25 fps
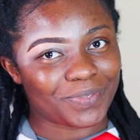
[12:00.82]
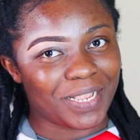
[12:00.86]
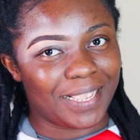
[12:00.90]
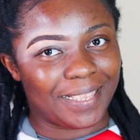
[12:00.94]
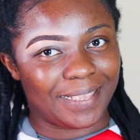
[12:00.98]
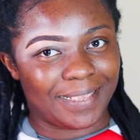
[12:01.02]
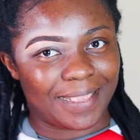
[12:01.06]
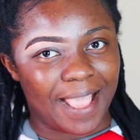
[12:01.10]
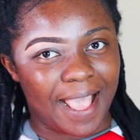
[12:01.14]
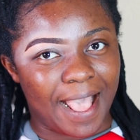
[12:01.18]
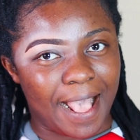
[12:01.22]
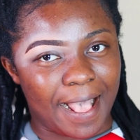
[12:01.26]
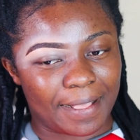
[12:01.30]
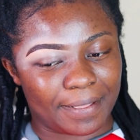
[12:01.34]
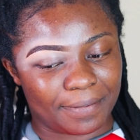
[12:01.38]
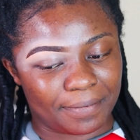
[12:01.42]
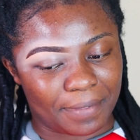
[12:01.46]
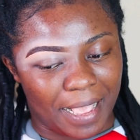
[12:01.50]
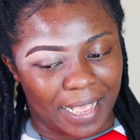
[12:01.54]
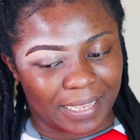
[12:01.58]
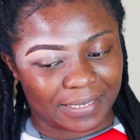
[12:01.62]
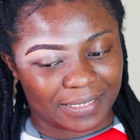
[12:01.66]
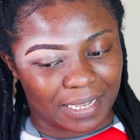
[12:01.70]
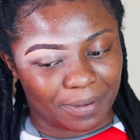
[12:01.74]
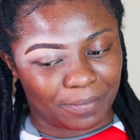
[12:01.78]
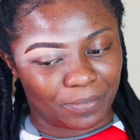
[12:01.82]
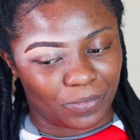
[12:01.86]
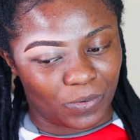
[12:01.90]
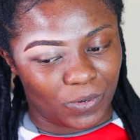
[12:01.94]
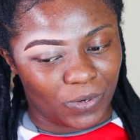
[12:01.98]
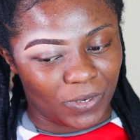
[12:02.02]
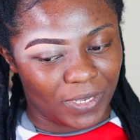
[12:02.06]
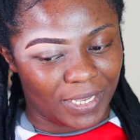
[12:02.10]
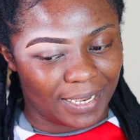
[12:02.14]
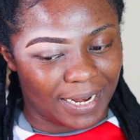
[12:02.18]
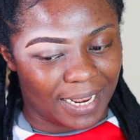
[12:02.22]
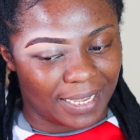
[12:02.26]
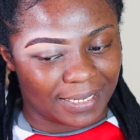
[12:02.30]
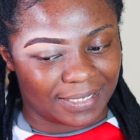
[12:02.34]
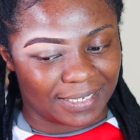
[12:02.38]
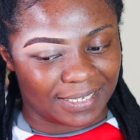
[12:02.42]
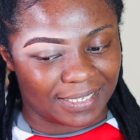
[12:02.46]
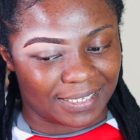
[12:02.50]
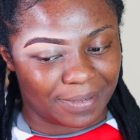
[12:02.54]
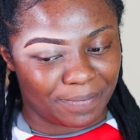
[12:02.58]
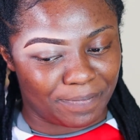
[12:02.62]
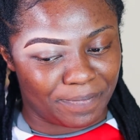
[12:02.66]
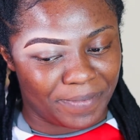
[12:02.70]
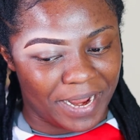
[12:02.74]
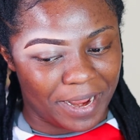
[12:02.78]
yeah, as I'm looking at
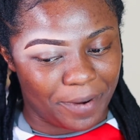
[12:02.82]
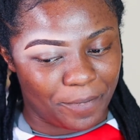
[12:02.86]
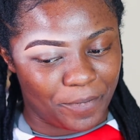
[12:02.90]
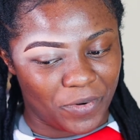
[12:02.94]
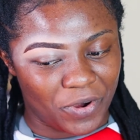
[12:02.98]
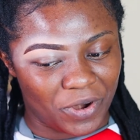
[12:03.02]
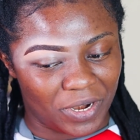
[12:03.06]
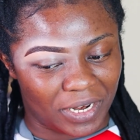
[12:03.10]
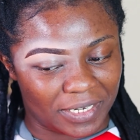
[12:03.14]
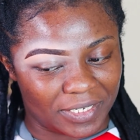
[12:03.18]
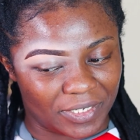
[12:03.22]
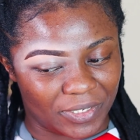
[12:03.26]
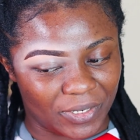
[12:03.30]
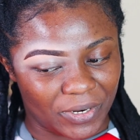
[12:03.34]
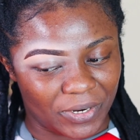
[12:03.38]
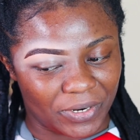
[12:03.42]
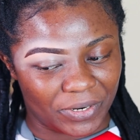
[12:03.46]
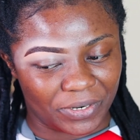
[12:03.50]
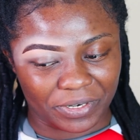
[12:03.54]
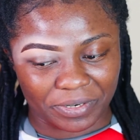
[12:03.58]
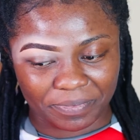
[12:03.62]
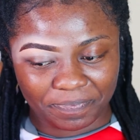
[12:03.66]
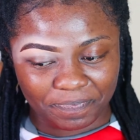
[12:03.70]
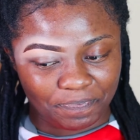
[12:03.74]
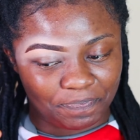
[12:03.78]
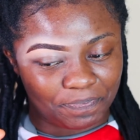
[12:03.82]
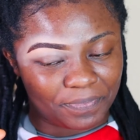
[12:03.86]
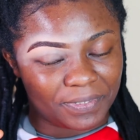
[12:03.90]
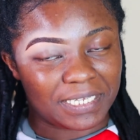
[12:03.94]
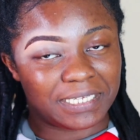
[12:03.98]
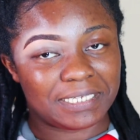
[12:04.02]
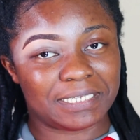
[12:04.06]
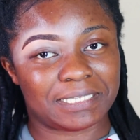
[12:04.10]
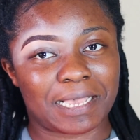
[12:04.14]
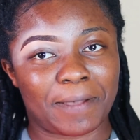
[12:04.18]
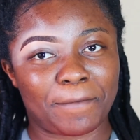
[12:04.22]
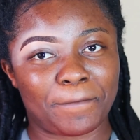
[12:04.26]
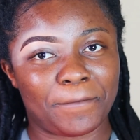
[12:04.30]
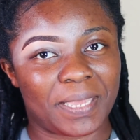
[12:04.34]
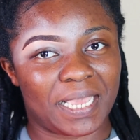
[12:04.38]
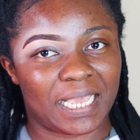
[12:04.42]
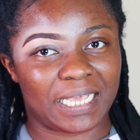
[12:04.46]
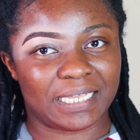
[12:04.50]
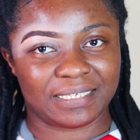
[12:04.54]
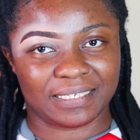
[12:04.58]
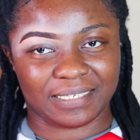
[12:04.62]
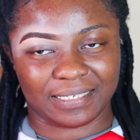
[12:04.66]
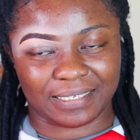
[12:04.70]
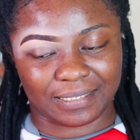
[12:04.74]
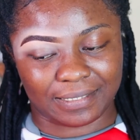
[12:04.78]
it in my monitor, it's
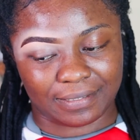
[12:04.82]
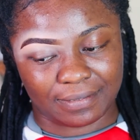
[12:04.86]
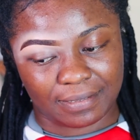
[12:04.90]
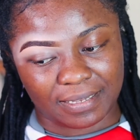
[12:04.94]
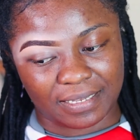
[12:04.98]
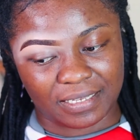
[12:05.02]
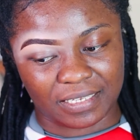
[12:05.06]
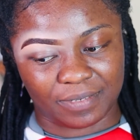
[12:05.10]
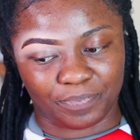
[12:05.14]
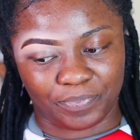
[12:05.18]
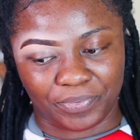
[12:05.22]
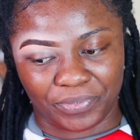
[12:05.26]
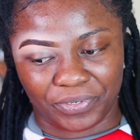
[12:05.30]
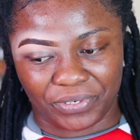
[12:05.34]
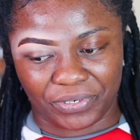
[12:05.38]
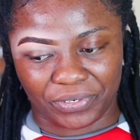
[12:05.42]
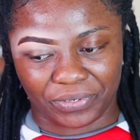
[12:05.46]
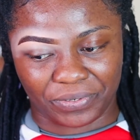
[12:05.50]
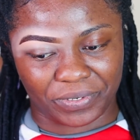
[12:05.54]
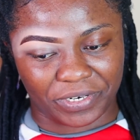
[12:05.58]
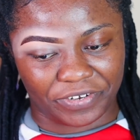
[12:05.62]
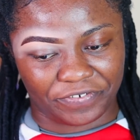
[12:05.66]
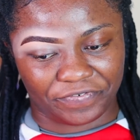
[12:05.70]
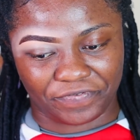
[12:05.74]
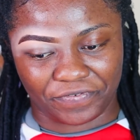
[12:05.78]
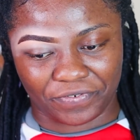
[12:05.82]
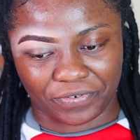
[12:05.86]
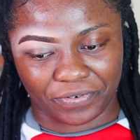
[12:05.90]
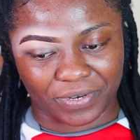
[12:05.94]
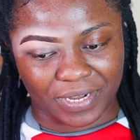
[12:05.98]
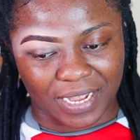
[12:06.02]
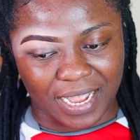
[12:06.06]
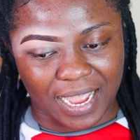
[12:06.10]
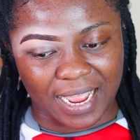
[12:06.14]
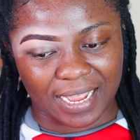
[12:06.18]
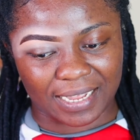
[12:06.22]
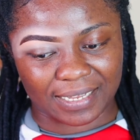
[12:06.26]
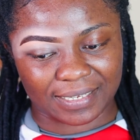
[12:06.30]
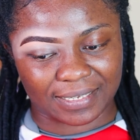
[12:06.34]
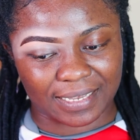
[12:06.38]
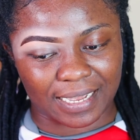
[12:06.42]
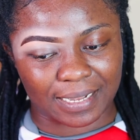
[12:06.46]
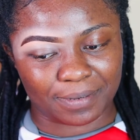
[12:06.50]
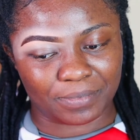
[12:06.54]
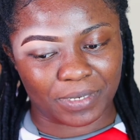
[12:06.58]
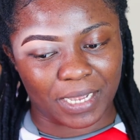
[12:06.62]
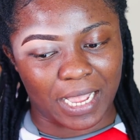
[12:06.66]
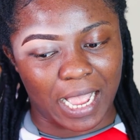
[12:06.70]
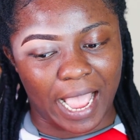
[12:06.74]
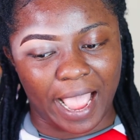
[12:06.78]
amazing, it's beautiful, guys.
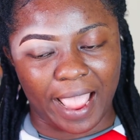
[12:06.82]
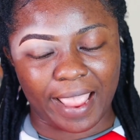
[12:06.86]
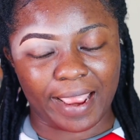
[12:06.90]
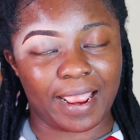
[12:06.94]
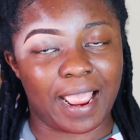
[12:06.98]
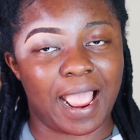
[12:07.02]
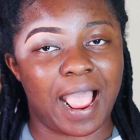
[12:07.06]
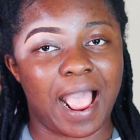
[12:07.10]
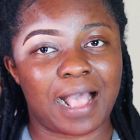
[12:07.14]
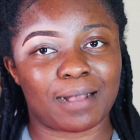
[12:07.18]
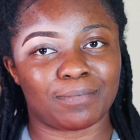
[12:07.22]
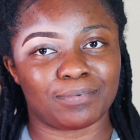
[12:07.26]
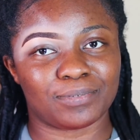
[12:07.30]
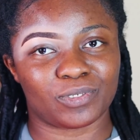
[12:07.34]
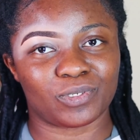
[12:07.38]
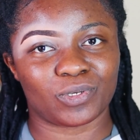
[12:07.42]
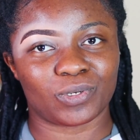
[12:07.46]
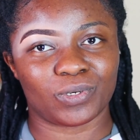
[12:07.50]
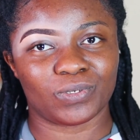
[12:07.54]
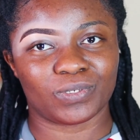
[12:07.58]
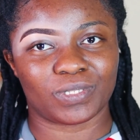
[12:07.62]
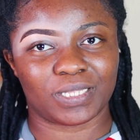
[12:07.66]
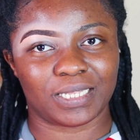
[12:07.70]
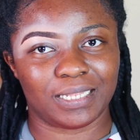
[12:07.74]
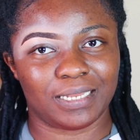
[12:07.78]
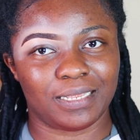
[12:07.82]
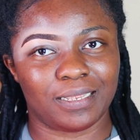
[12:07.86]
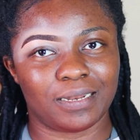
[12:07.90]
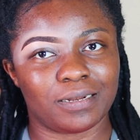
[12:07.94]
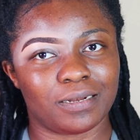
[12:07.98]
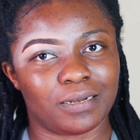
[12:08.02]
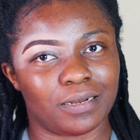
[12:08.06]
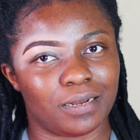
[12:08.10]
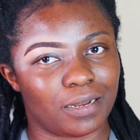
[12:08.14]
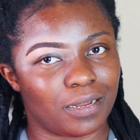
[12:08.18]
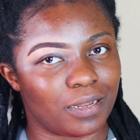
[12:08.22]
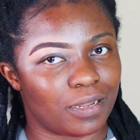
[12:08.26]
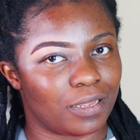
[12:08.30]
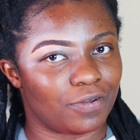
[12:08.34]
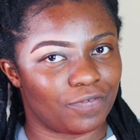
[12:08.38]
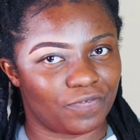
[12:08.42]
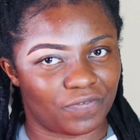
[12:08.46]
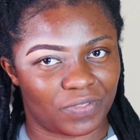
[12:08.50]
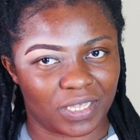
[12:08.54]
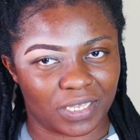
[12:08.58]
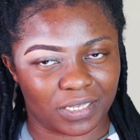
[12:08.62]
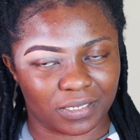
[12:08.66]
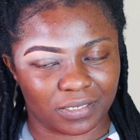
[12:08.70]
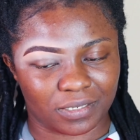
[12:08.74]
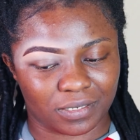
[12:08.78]
I absolutely
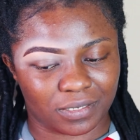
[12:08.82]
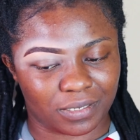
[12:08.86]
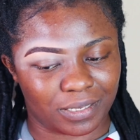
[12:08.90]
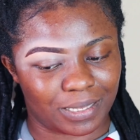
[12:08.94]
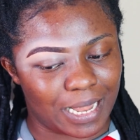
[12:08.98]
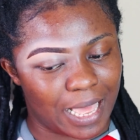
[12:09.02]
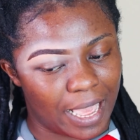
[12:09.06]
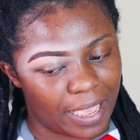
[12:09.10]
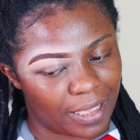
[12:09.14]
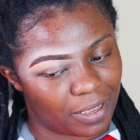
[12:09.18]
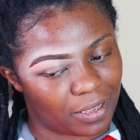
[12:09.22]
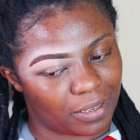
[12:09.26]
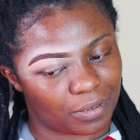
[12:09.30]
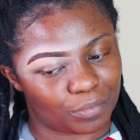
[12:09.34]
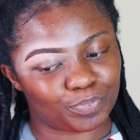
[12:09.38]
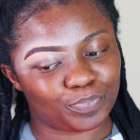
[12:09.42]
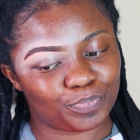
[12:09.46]
love this. Like,